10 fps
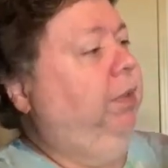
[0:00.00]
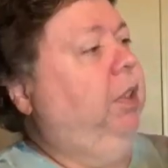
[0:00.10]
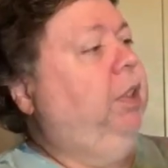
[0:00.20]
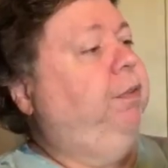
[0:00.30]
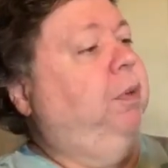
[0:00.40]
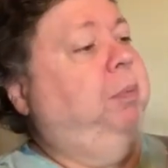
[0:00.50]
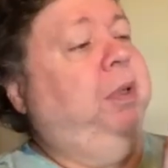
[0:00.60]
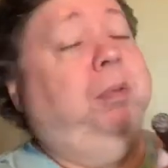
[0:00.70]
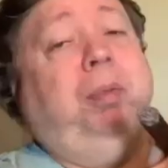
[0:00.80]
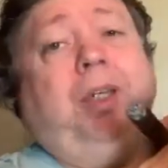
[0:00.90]
is from
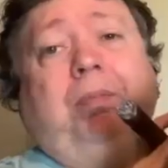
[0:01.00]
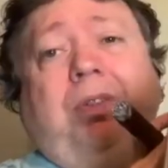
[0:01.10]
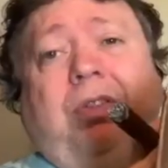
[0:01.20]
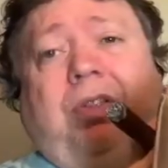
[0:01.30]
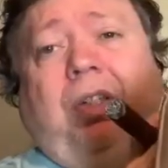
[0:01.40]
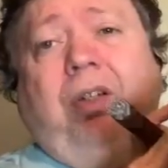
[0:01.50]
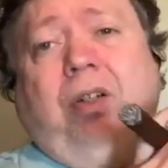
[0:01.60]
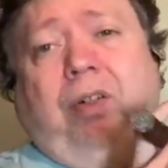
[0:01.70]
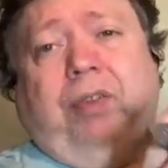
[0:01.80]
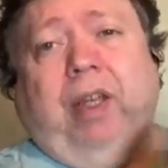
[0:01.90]
Pipes and
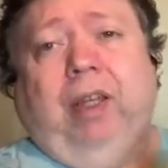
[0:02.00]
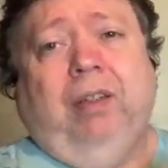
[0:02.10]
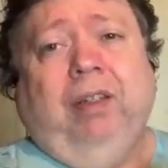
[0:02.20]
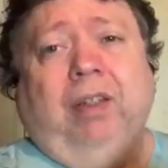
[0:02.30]
Cigars. Now,